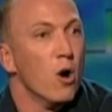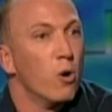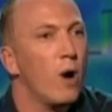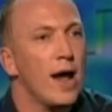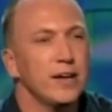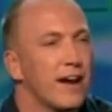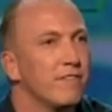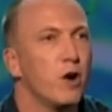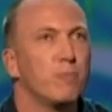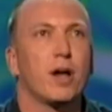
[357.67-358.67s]
Why do you have
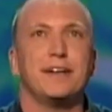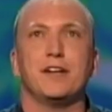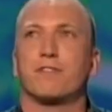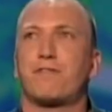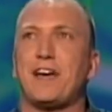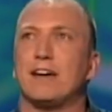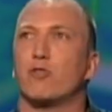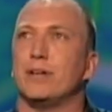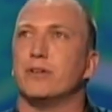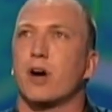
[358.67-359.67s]
no blood in your feet
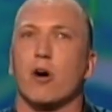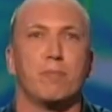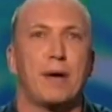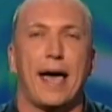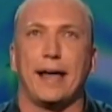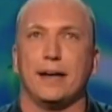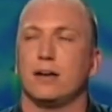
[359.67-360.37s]
when you go to bed?